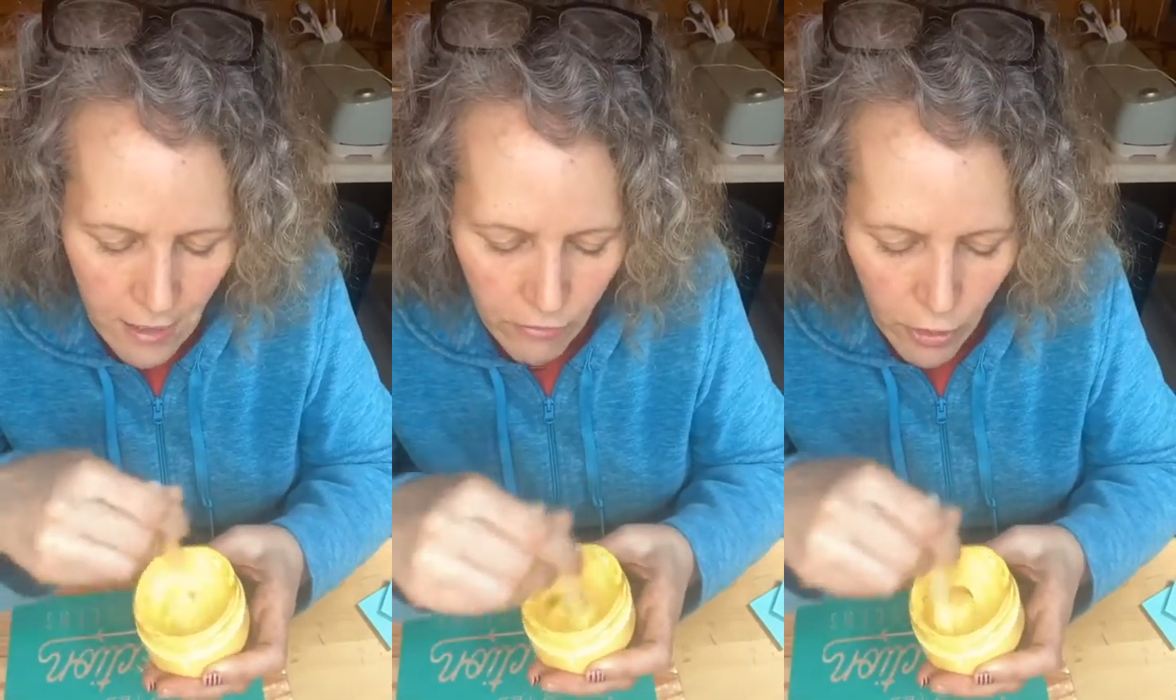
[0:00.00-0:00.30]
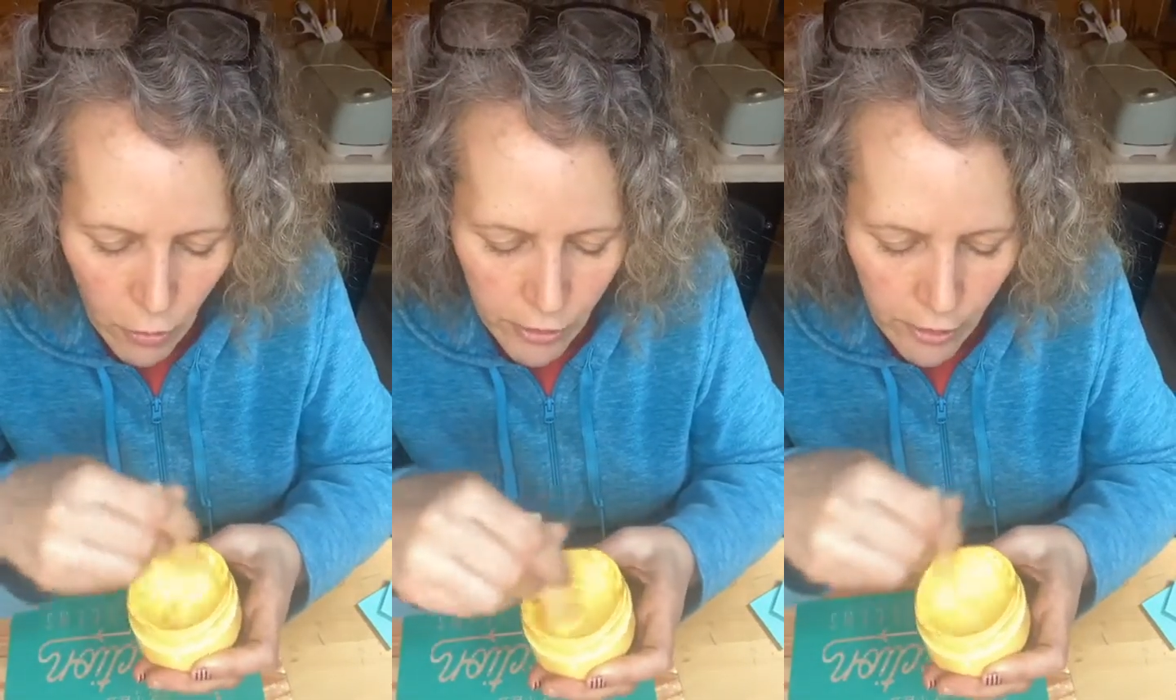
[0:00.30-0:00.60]
of
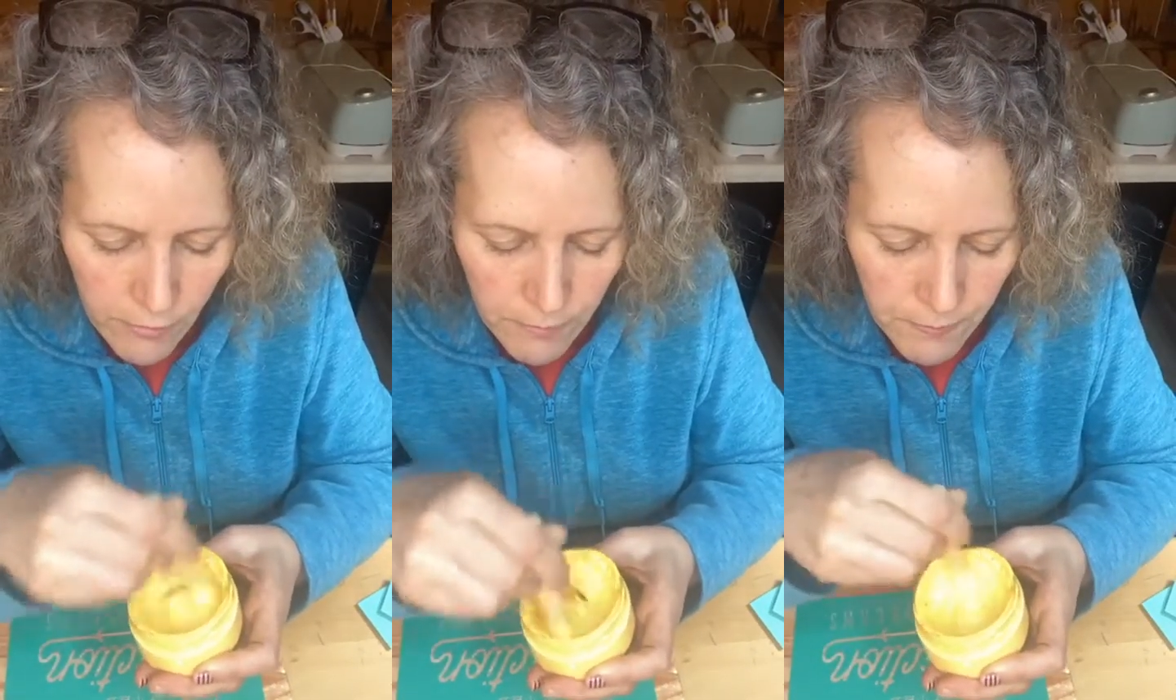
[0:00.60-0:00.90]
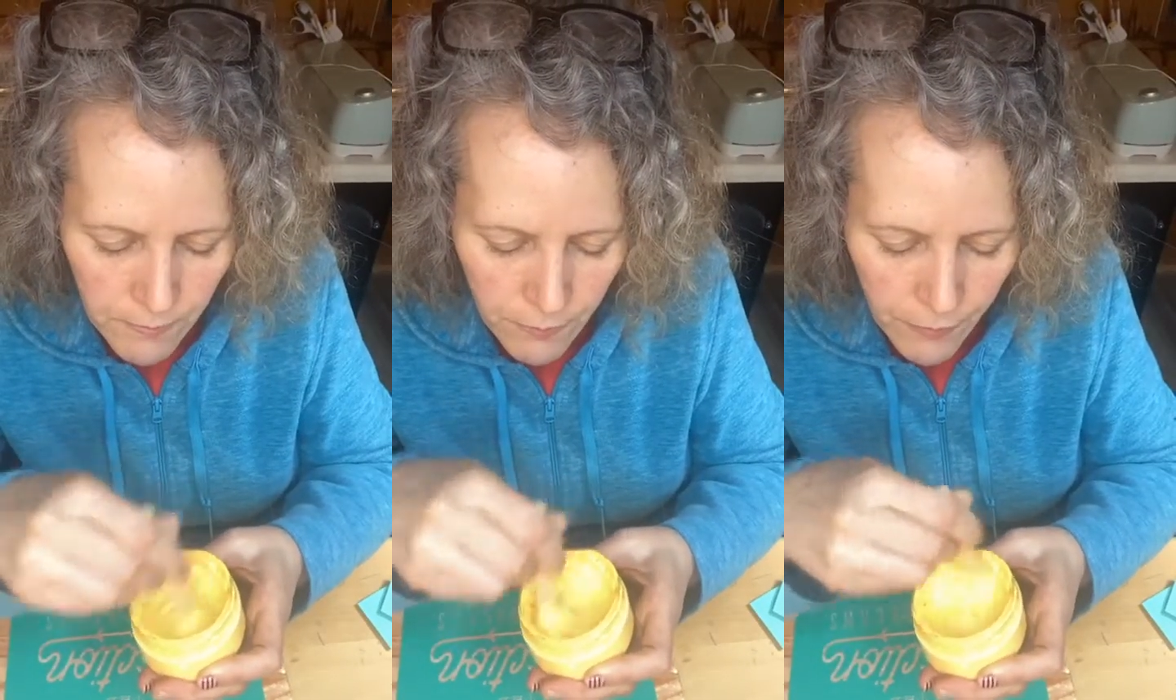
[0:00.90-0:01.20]
yogurt,
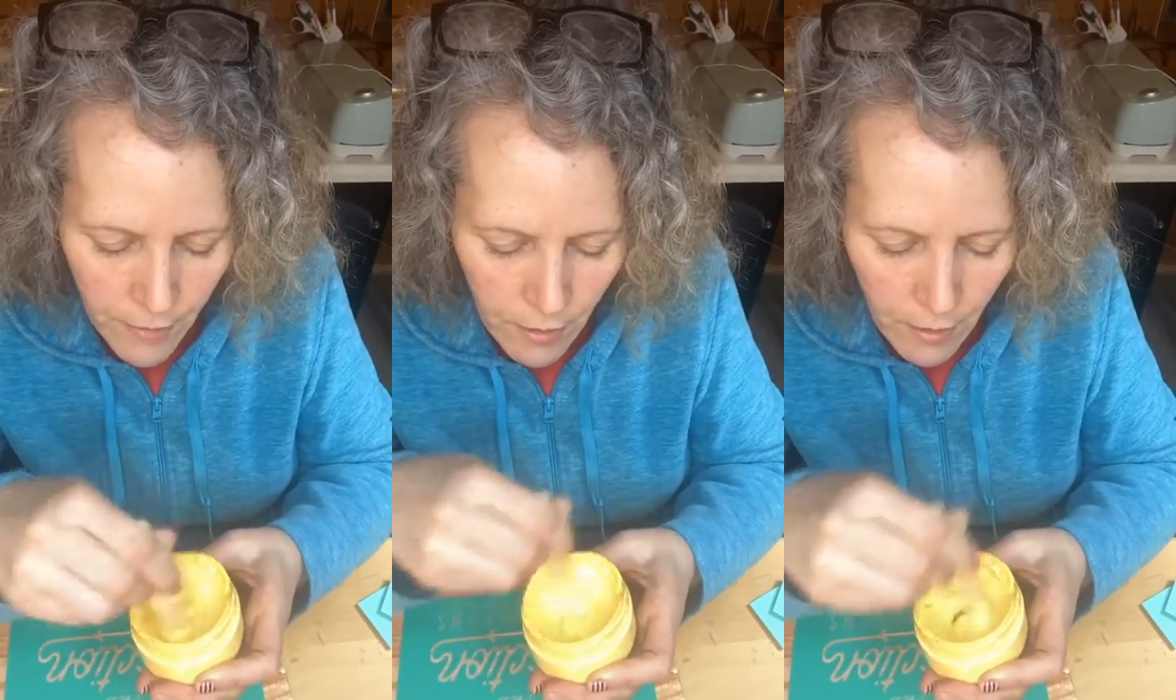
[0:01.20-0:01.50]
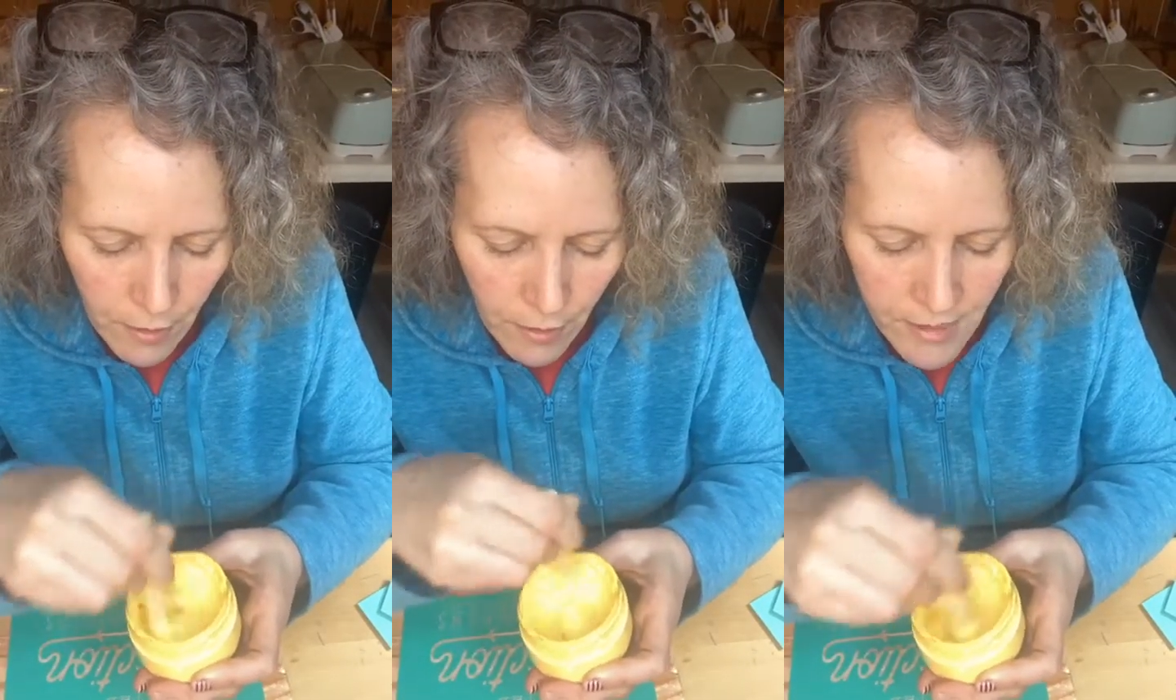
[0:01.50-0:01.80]

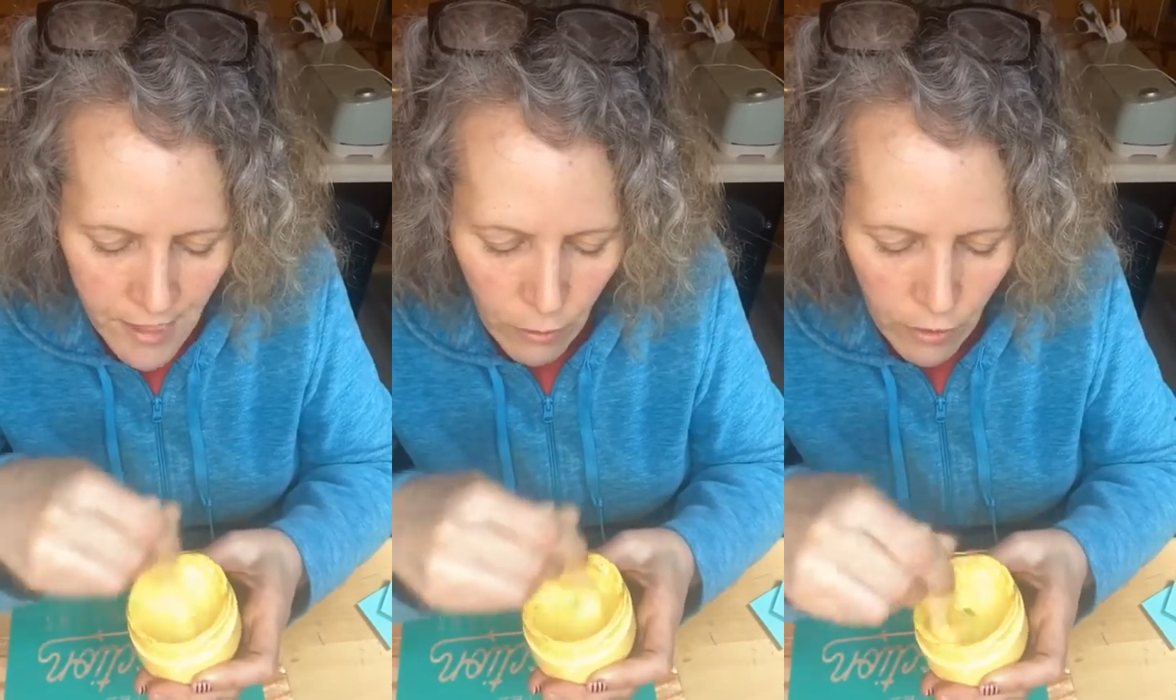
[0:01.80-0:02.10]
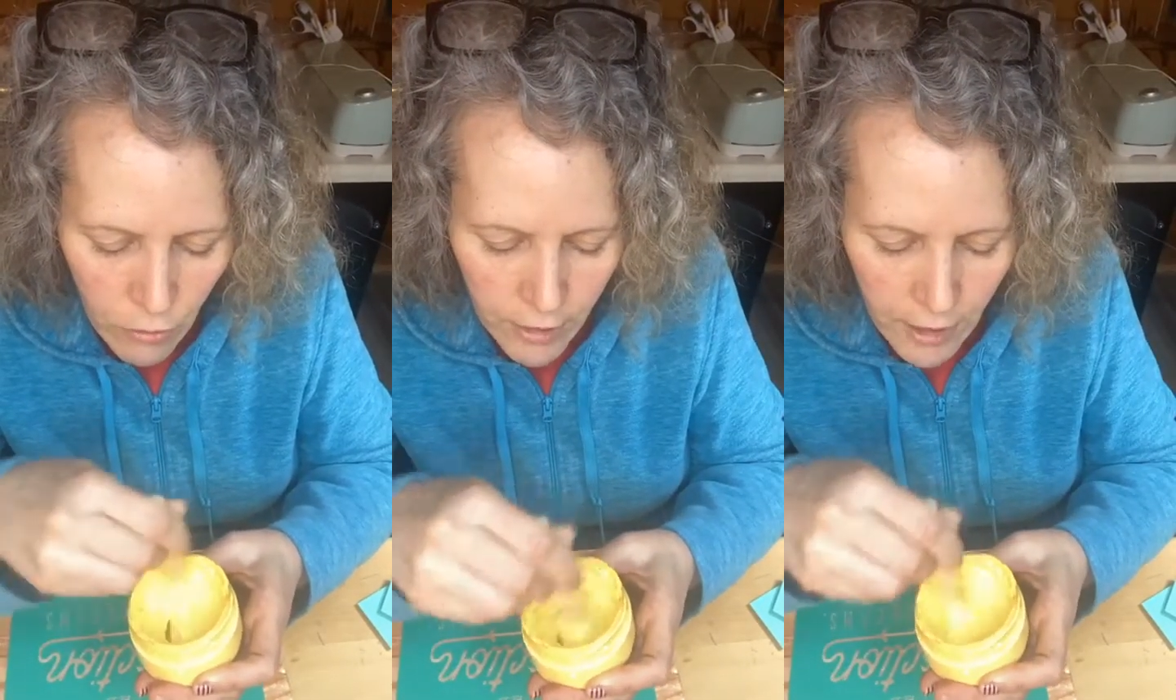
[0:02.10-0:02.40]
sour
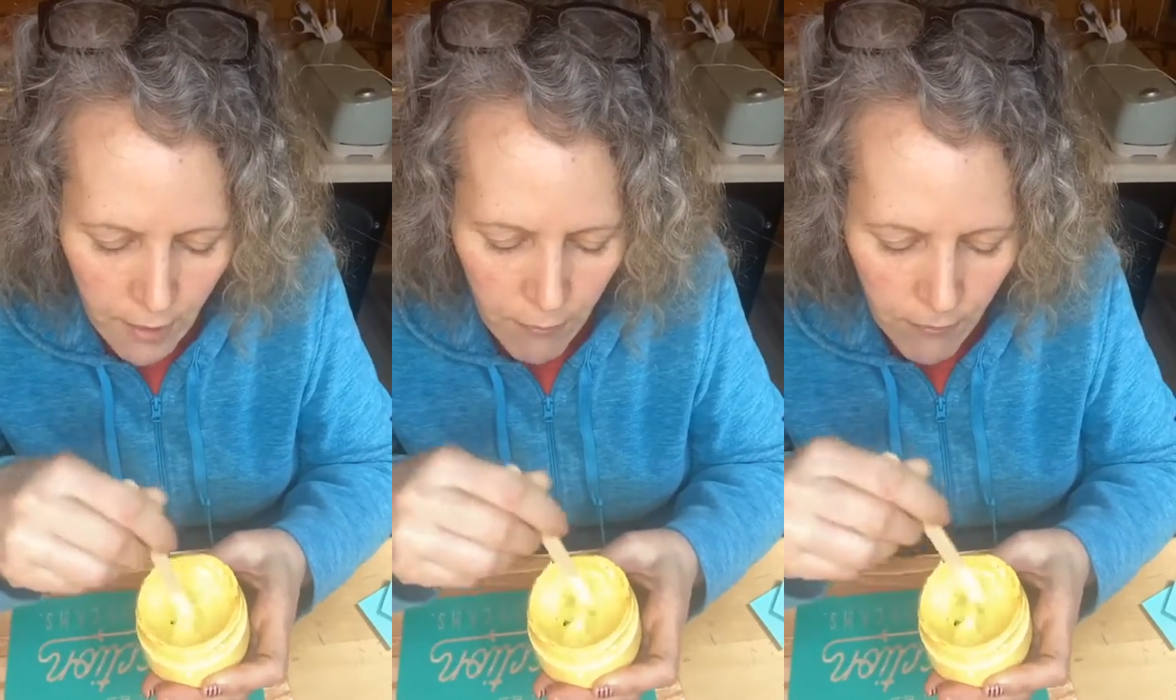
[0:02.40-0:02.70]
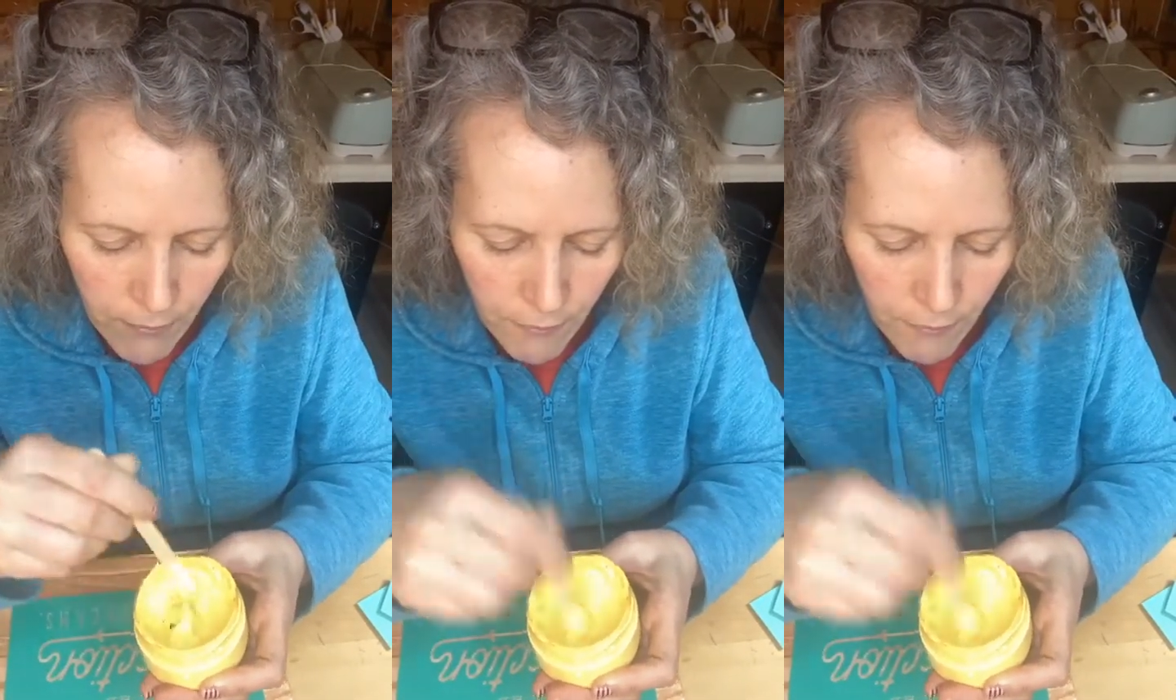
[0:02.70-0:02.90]
cream.